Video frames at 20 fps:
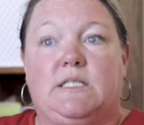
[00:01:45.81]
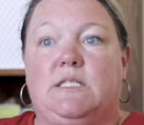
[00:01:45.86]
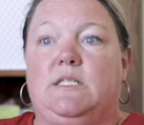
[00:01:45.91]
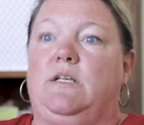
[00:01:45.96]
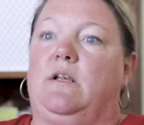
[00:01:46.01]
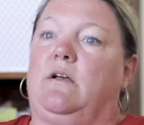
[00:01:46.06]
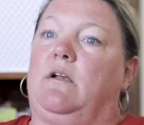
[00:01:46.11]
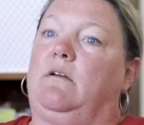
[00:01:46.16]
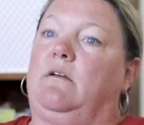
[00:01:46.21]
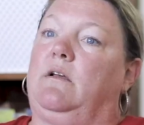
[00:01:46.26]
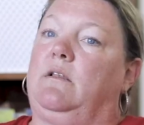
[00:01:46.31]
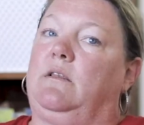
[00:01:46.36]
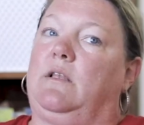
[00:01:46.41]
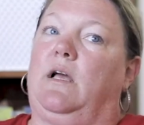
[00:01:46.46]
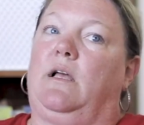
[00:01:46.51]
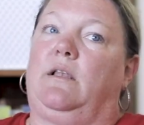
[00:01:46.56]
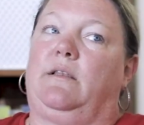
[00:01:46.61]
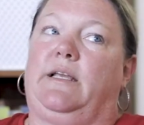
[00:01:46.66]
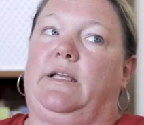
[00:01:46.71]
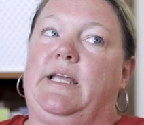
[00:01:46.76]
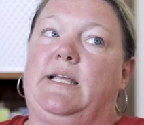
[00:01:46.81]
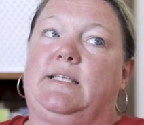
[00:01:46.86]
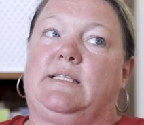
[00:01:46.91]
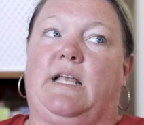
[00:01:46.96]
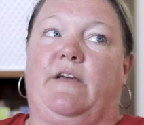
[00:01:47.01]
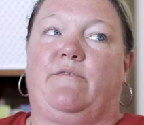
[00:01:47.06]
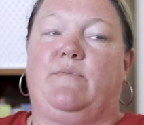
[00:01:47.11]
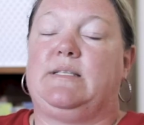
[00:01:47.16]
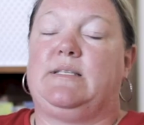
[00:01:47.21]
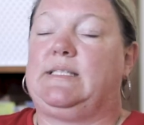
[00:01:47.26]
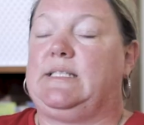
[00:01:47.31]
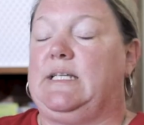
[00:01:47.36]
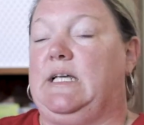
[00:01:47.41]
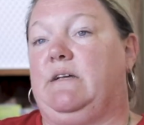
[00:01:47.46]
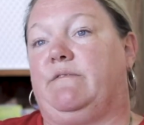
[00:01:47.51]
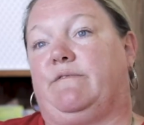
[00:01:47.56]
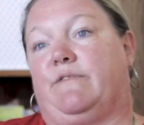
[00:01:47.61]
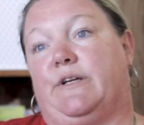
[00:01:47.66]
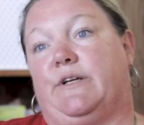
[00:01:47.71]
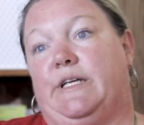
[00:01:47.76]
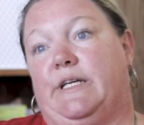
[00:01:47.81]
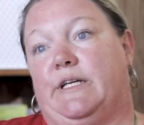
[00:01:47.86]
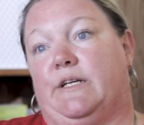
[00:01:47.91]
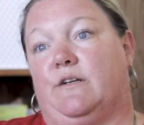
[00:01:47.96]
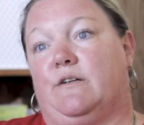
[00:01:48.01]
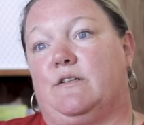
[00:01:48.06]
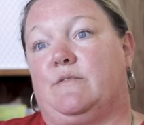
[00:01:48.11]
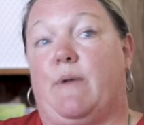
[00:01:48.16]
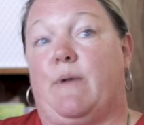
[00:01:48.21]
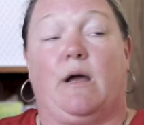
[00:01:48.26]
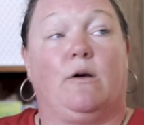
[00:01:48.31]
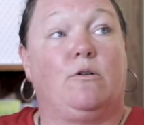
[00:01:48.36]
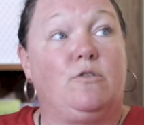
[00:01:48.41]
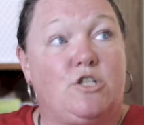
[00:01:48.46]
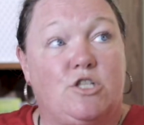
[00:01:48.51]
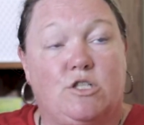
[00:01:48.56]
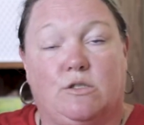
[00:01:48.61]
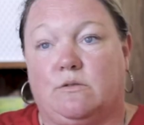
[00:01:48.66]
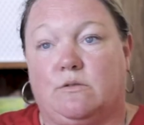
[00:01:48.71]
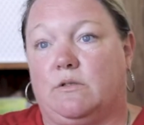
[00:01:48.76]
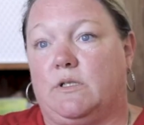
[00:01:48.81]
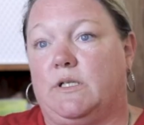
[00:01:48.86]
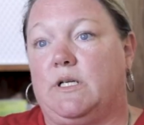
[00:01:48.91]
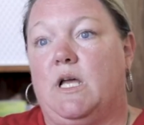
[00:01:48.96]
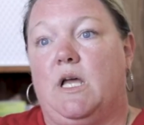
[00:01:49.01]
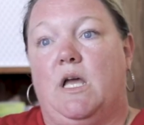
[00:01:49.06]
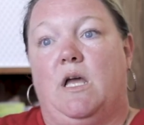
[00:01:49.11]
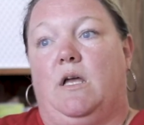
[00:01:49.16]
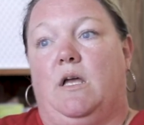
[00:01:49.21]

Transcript: And a lot of the kids that I've been seeing for years, my own children,